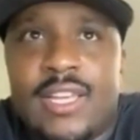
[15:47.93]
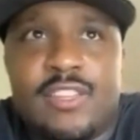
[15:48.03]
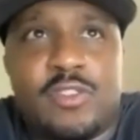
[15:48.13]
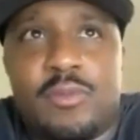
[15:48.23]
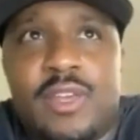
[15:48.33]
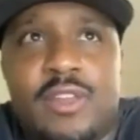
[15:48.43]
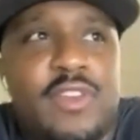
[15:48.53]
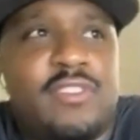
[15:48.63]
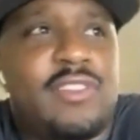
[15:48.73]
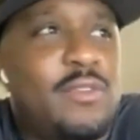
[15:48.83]
And so, man,
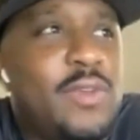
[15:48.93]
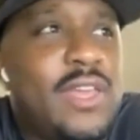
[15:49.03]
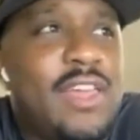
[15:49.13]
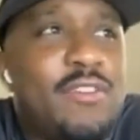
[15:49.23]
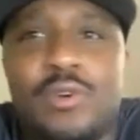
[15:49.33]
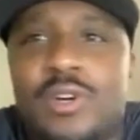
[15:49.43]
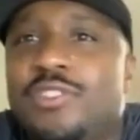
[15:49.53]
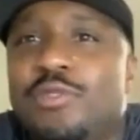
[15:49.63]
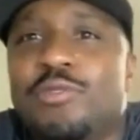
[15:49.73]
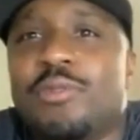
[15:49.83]
eventually we can have 1,
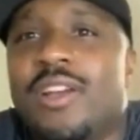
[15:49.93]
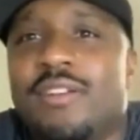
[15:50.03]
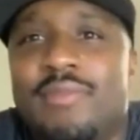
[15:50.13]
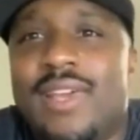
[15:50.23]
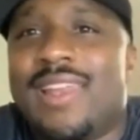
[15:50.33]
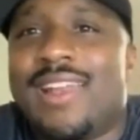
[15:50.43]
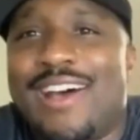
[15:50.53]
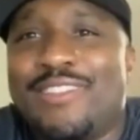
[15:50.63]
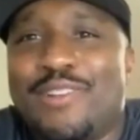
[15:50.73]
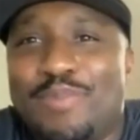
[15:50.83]
2, 3 of them, man, that are
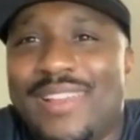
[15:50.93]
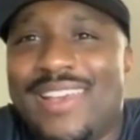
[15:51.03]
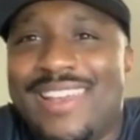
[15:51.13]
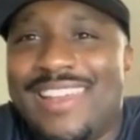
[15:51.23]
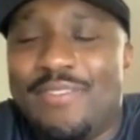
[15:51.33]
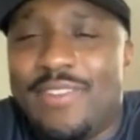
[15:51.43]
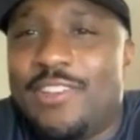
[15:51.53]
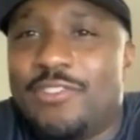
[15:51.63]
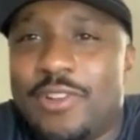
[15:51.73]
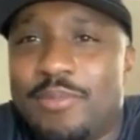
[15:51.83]
out there playing and living
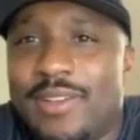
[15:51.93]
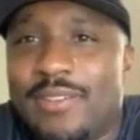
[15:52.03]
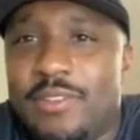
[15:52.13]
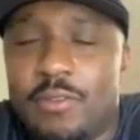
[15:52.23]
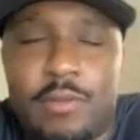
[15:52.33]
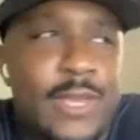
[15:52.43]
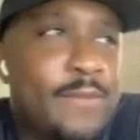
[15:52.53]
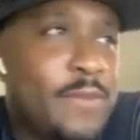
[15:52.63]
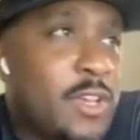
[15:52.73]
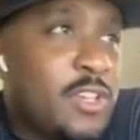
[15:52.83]
their dream out. You know what I mean?